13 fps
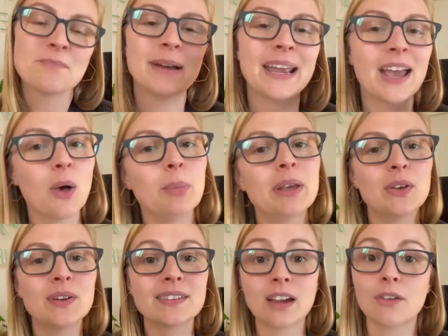by helping
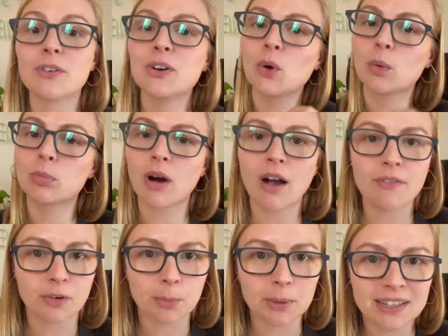you discover your
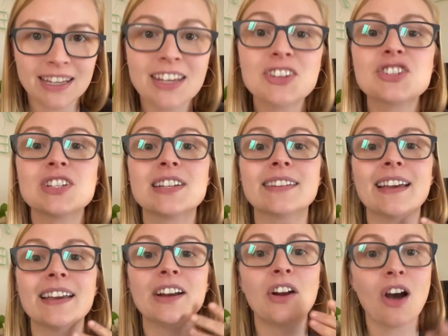profitable niche,
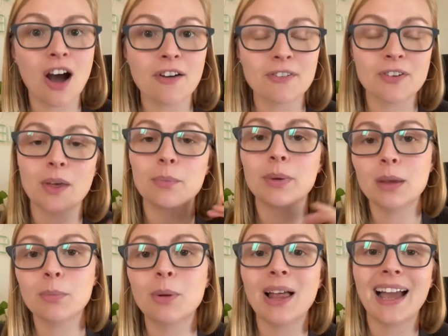design an offer that
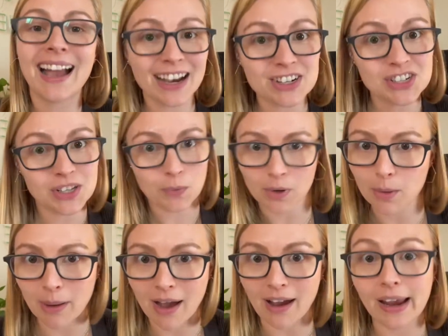people actually want to
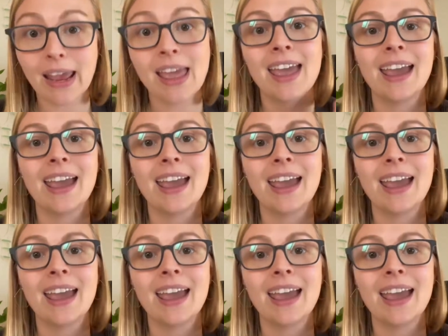buy,